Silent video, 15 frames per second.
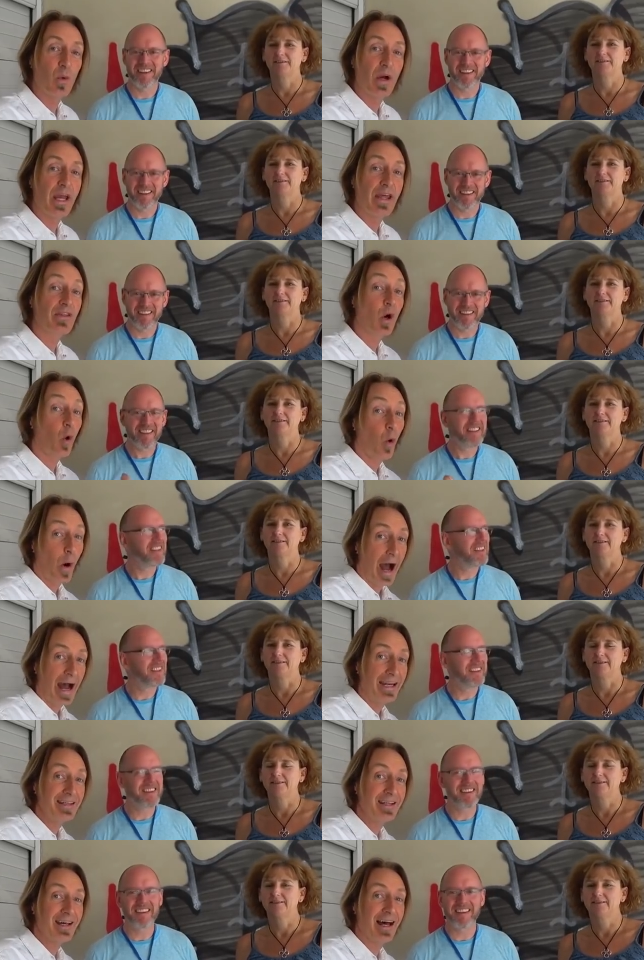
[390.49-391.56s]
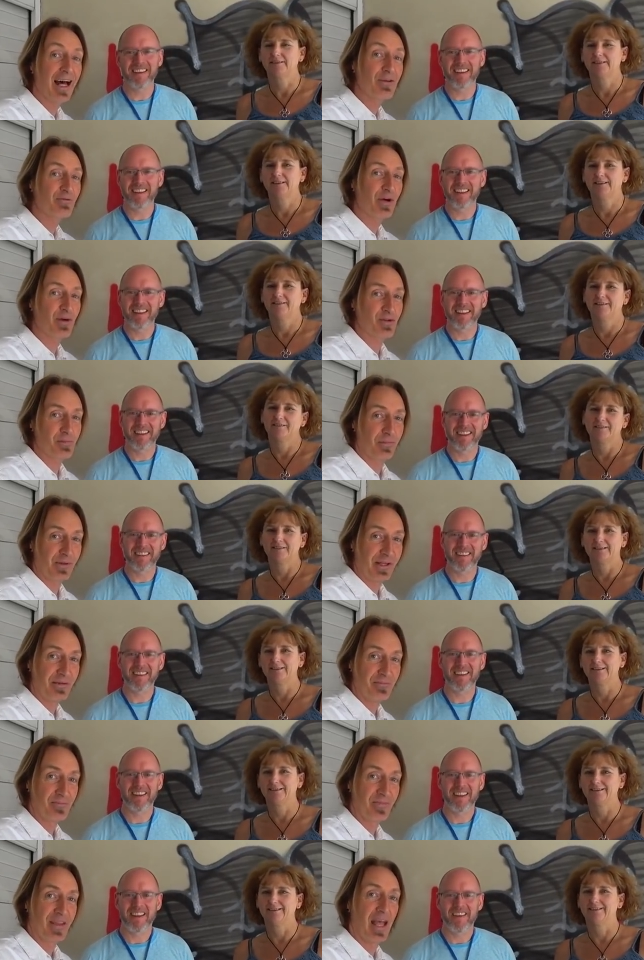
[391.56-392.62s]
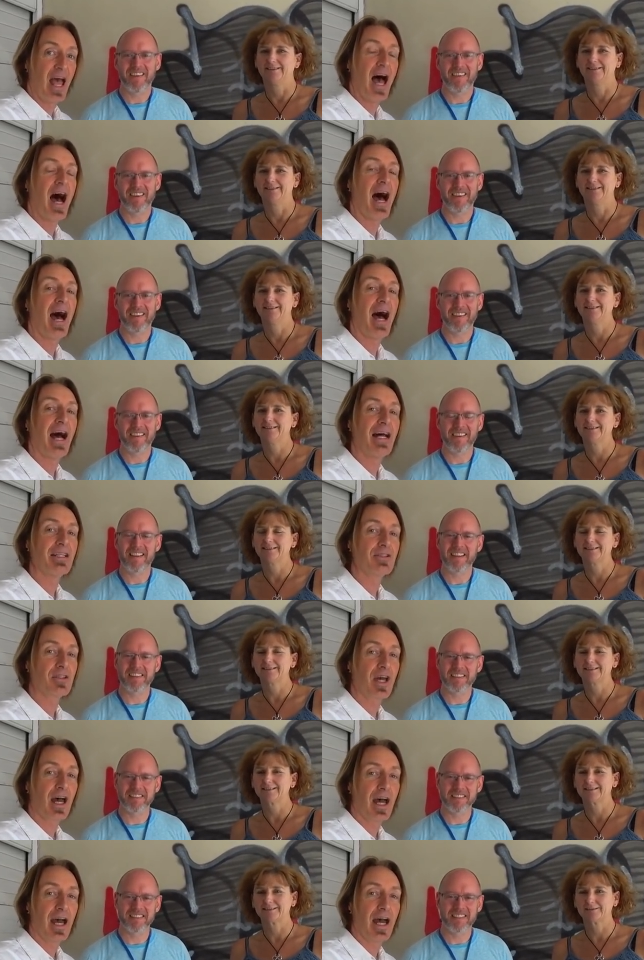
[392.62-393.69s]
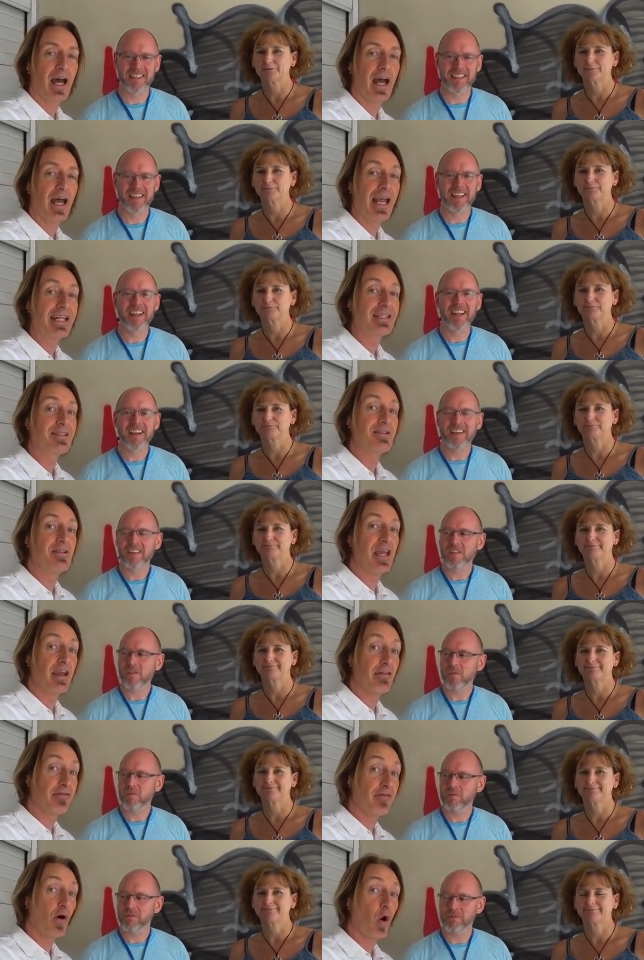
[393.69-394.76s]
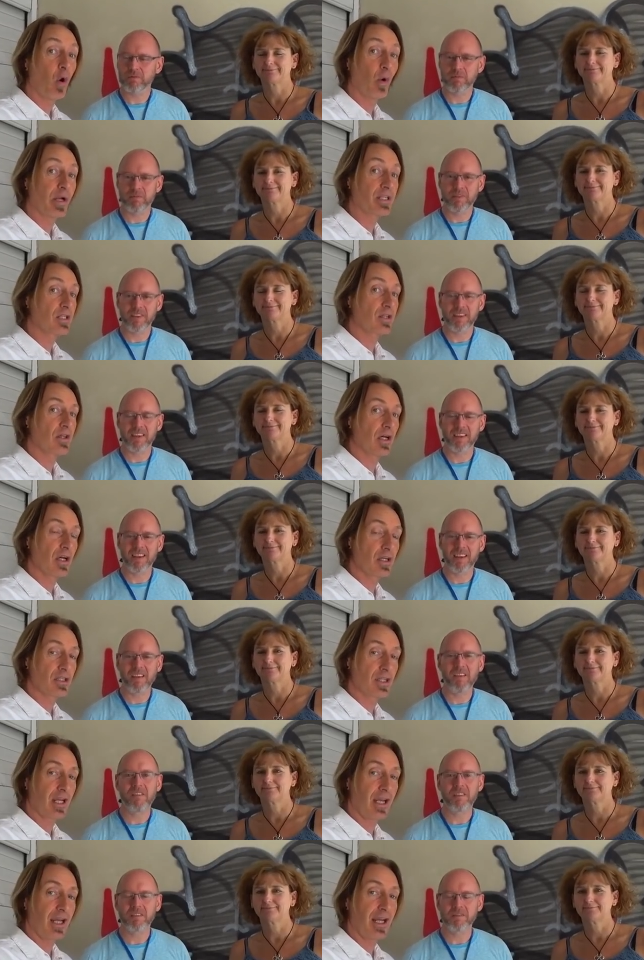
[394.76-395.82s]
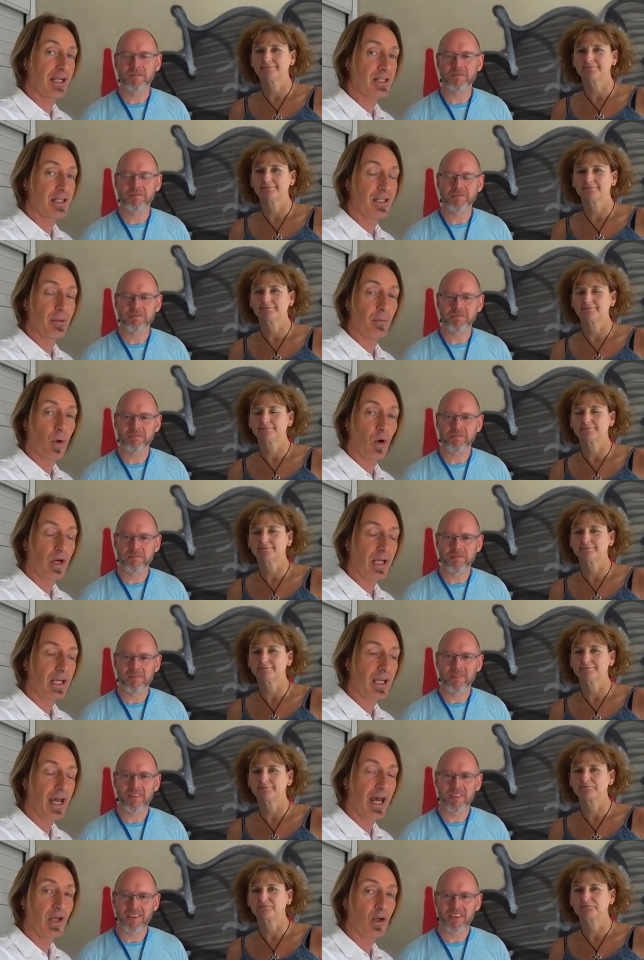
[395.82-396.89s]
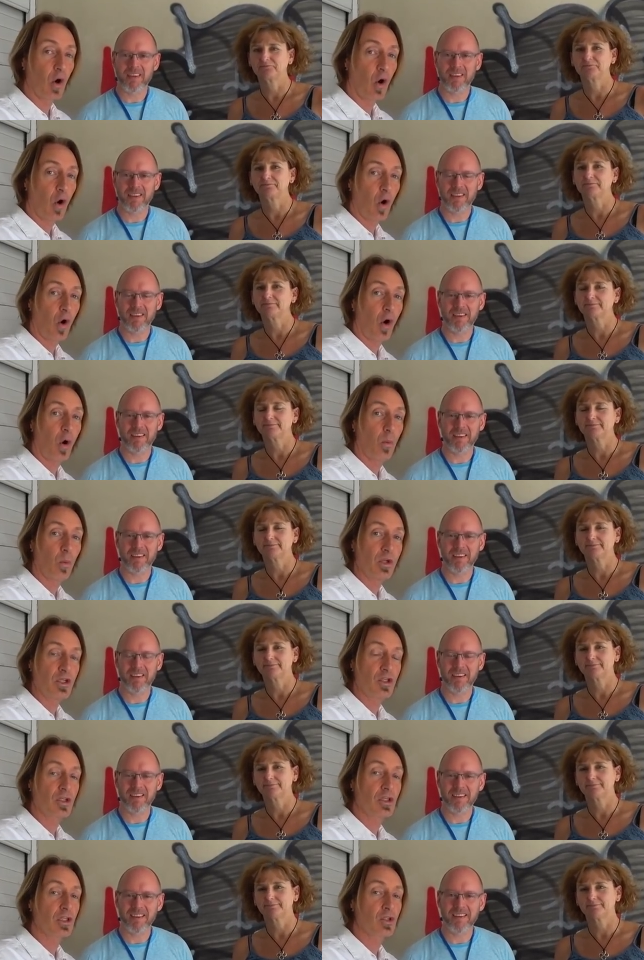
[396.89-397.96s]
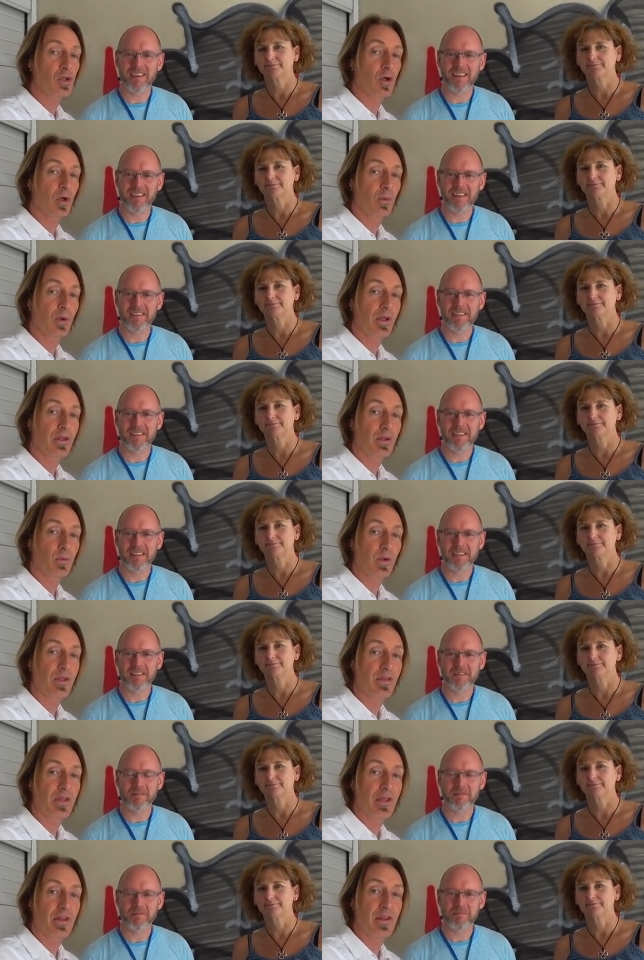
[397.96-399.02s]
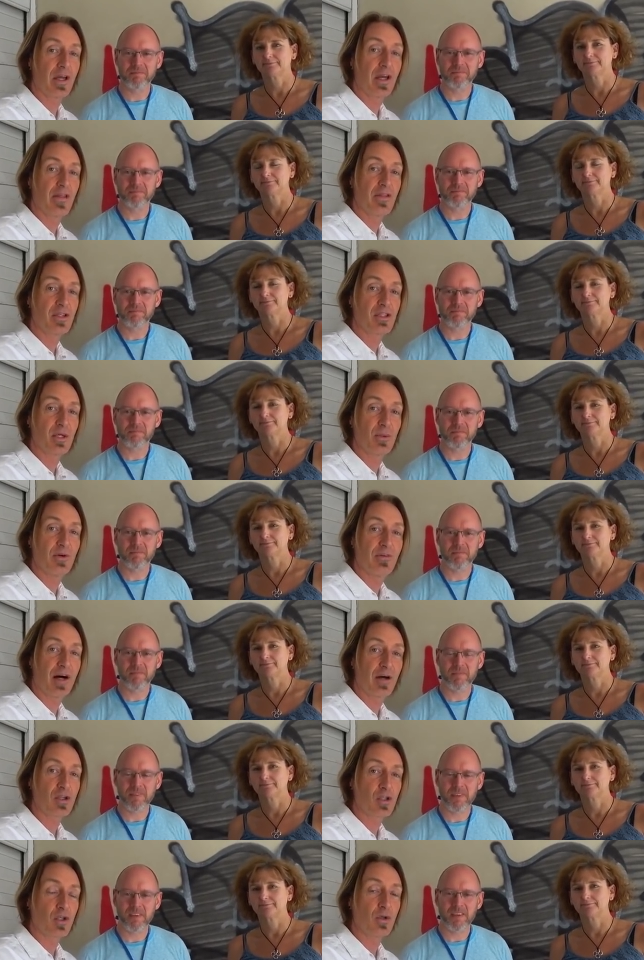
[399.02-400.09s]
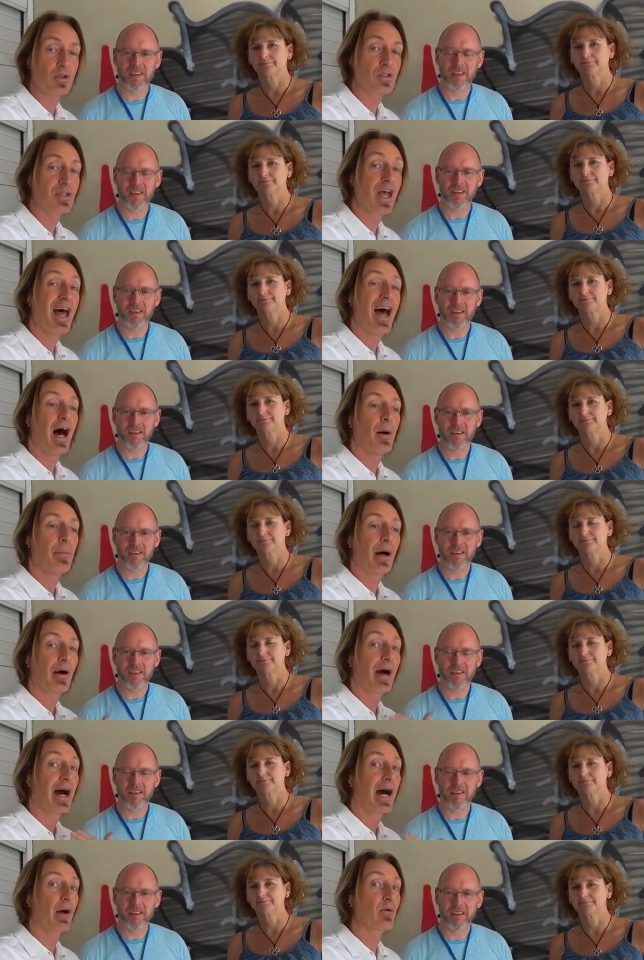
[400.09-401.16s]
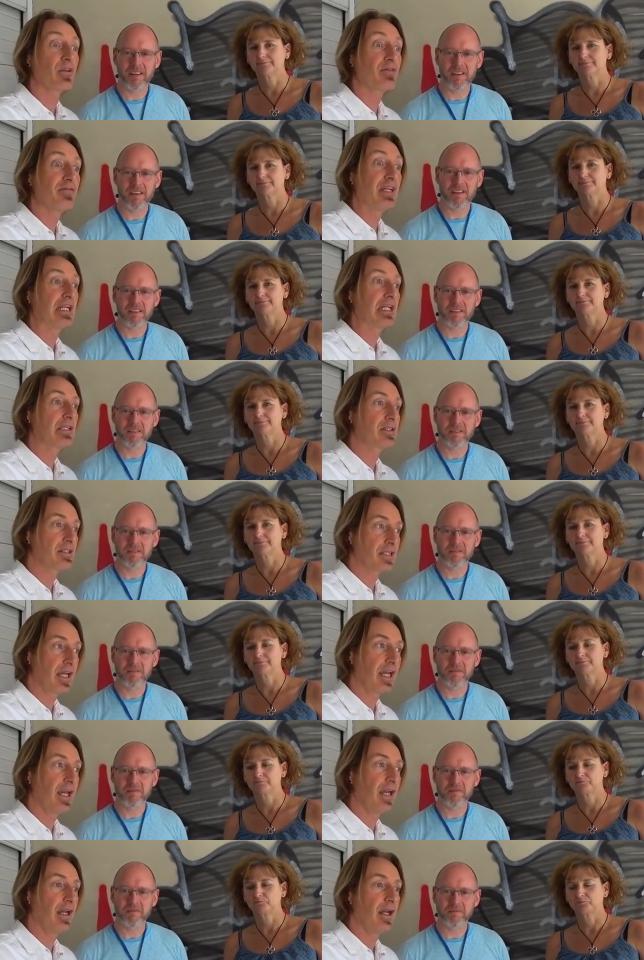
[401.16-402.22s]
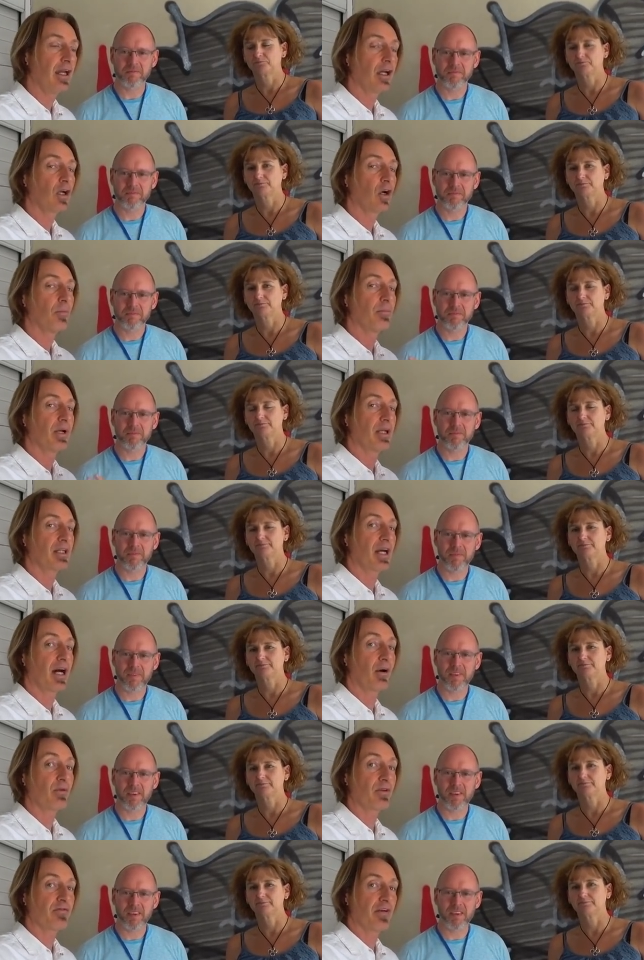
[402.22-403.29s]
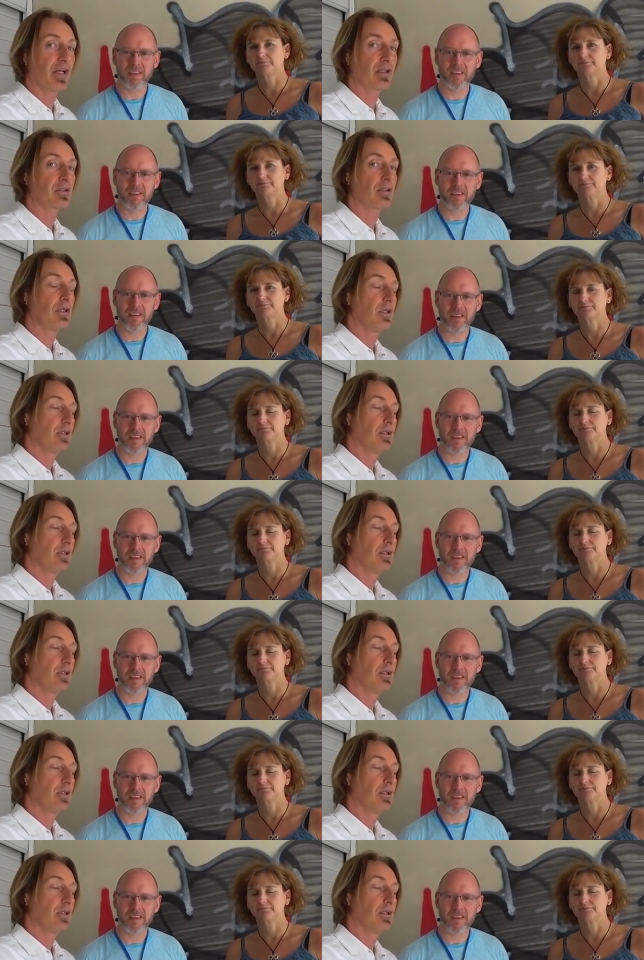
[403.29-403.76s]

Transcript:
Speaker 1: with Juan and Rosemary. And uh, it's day four, it's Thursday, it's in the morning, and we're just going to talk with, with the, the two of our students about how they're feeling today compared to how they felt